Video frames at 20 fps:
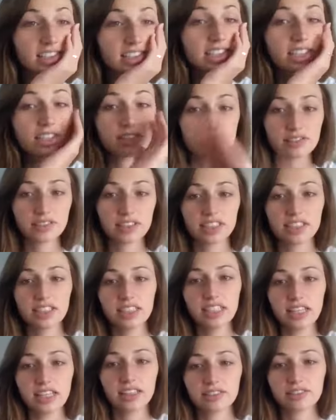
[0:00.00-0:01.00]
skills,
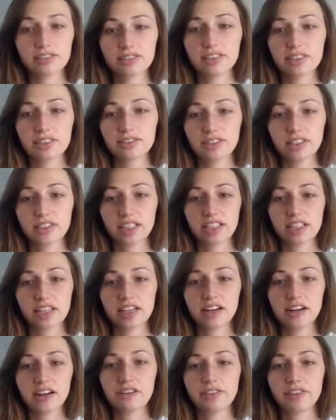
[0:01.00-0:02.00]
really? I don't really feel like
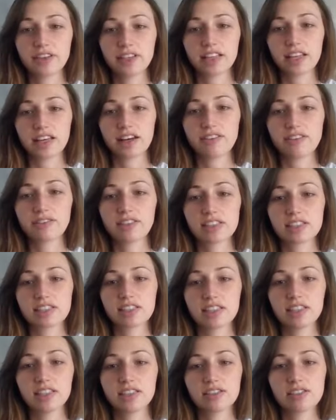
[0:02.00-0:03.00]
they are. I feel like they have the
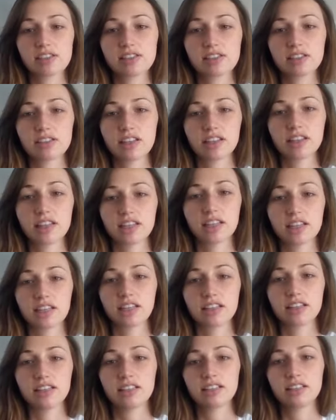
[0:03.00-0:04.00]
skills that they
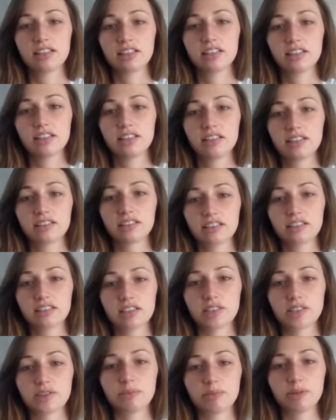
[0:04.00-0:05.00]
need to
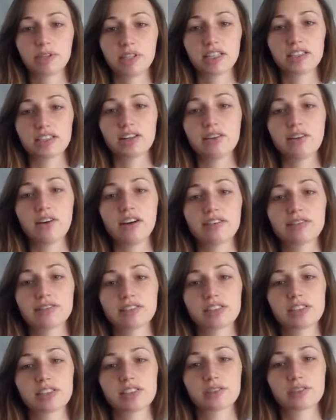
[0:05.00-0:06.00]
do it, but they don't
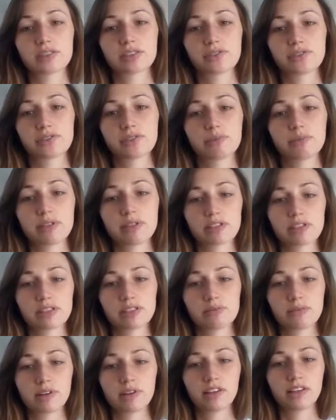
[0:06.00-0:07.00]
have resources or
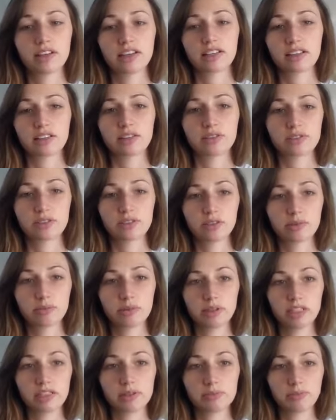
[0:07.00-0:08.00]
business model. I think those are their
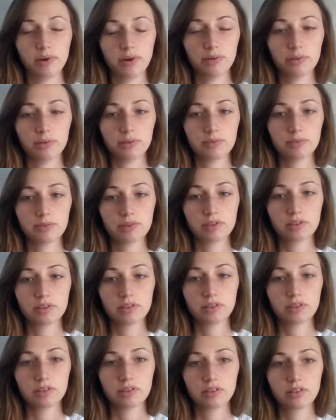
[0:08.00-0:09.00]
biggest
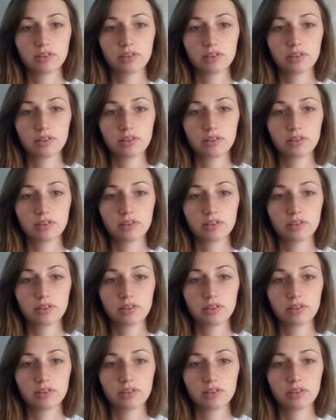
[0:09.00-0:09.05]
problems.